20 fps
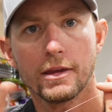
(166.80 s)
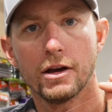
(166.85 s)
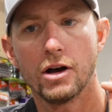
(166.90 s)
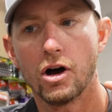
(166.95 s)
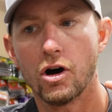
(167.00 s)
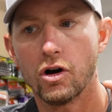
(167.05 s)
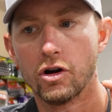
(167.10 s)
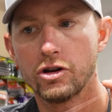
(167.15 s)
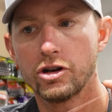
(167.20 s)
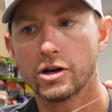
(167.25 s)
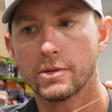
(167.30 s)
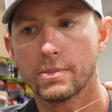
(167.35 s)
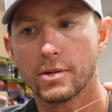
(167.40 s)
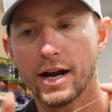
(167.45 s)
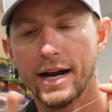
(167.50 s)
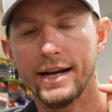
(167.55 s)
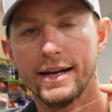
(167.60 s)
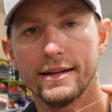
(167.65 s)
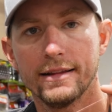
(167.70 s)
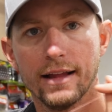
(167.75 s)
on your
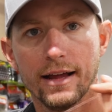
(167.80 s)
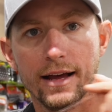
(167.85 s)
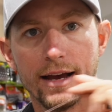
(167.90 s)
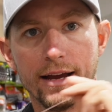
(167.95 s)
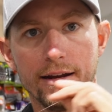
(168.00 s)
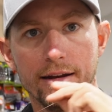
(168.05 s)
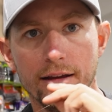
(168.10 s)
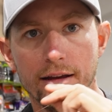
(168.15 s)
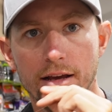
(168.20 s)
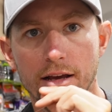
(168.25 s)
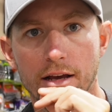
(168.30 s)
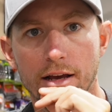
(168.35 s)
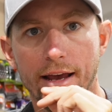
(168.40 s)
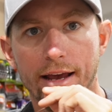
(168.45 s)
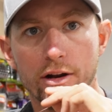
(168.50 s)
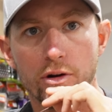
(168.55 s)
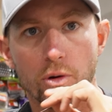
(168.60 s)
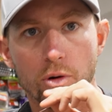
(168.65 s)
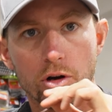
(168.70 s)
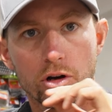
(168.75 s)
braided line
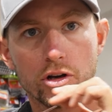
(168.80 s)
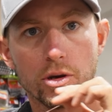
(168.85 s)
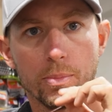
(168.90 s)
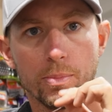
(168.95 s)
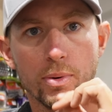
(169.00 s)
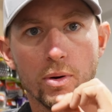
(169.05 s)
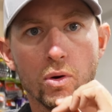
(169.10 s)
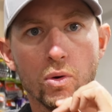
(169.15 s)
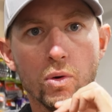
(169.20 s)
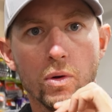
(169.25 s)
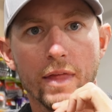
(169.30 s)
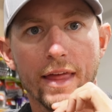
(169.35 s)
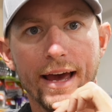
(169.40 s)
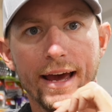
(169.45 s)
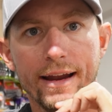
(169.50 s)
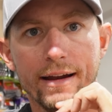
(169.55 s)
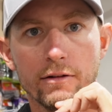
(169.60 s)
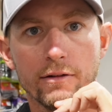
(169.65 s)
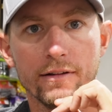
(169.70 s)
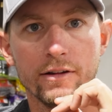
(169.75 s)
in order to pull
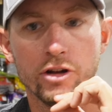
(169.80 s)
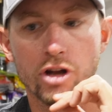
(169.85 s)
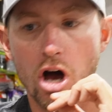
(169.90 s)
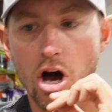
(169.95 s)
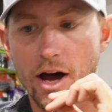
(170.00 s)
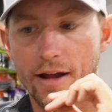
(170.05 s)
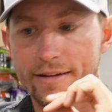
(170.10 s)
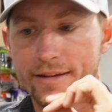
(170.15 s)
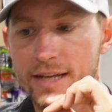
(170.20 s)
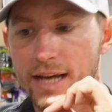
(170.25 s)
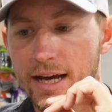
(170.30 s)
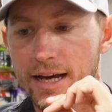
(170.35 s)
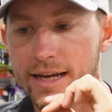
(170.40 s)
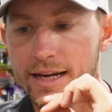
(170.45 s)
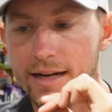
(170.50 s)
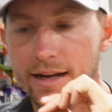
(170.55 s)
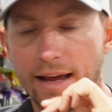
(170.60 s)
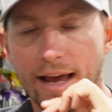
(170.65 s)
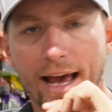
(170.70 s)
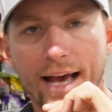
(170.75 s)
that knot
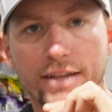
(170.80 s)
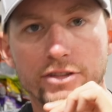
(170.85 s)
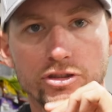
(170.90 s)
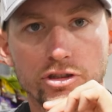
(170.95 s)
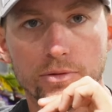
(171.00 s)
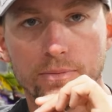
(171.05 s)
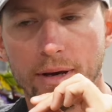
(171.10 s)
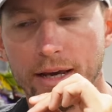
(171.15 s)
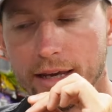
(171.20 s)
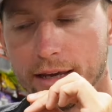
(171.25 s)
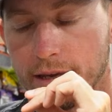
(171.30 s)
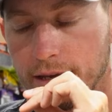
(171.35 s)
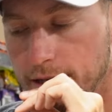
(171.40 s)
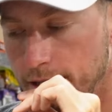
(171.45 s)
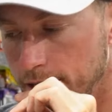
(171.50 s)
tight as you make